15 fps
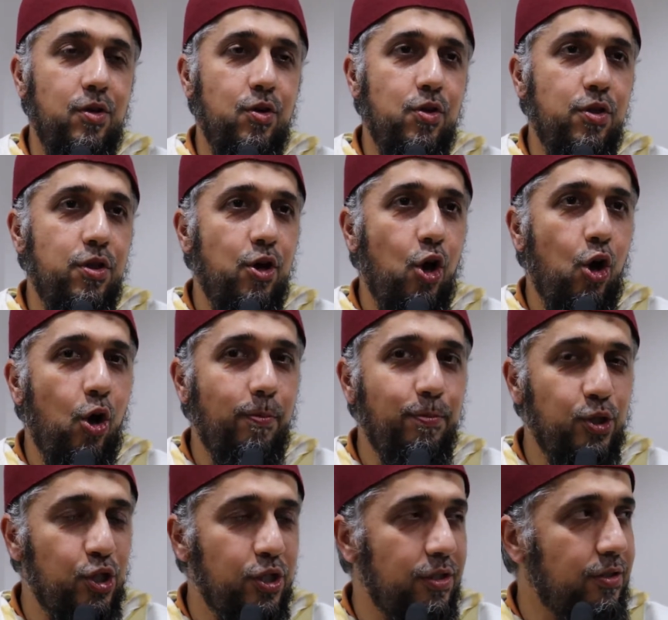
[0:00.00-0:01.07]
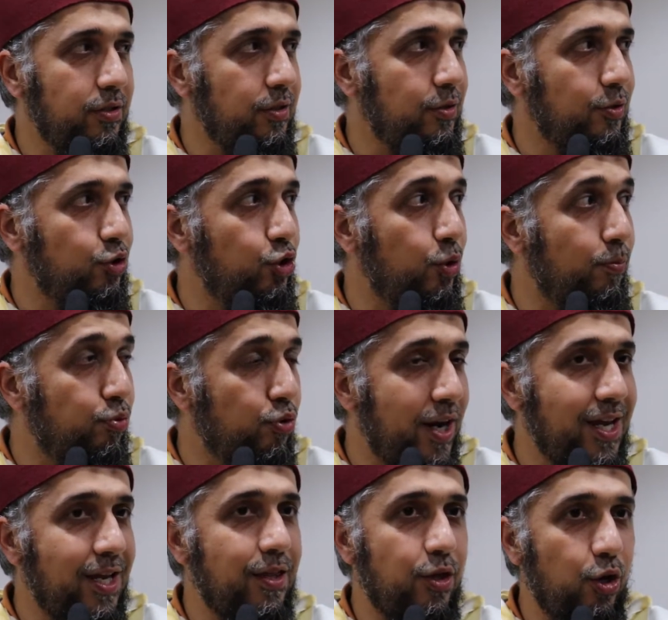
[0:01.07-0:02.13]
the option to
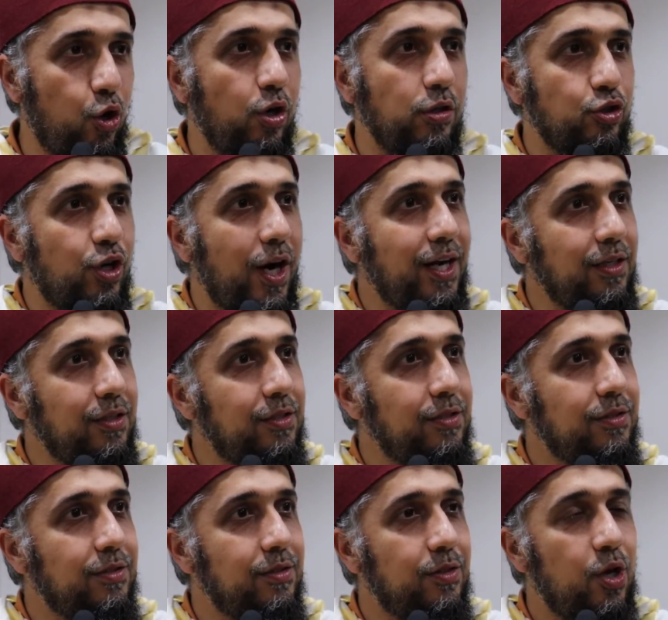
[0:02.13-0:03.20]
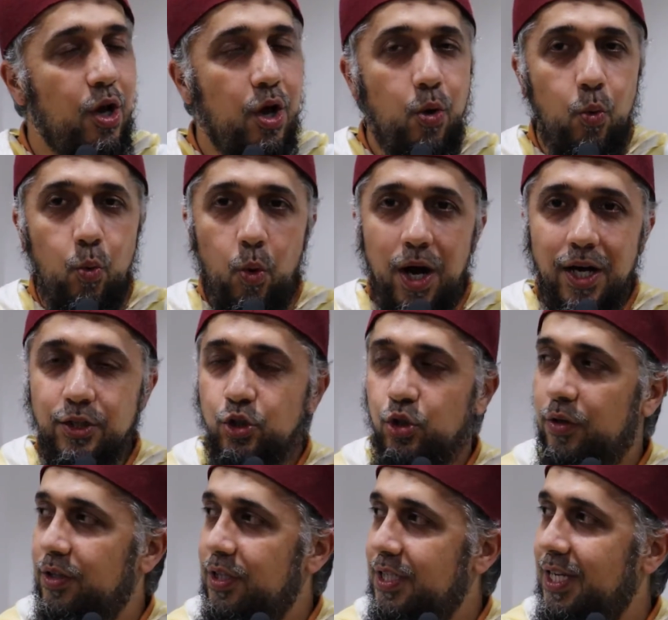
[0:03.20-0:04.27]
break the contract whilst
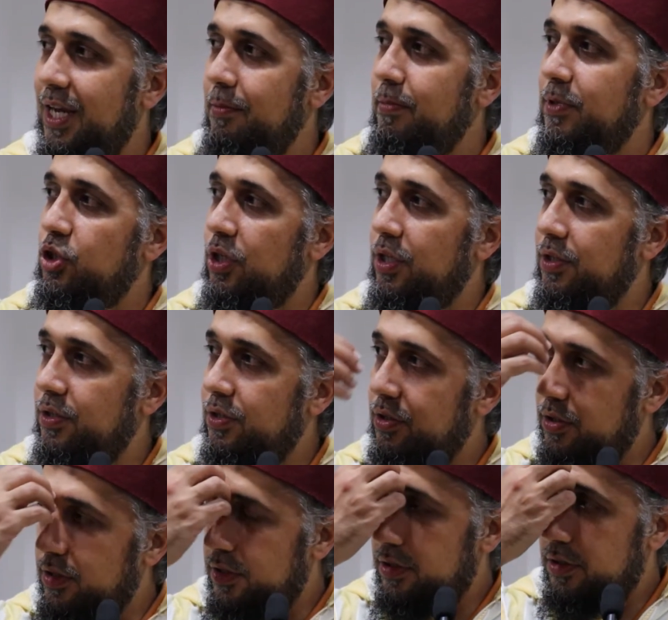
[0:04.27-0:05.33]
you're in the same majlis,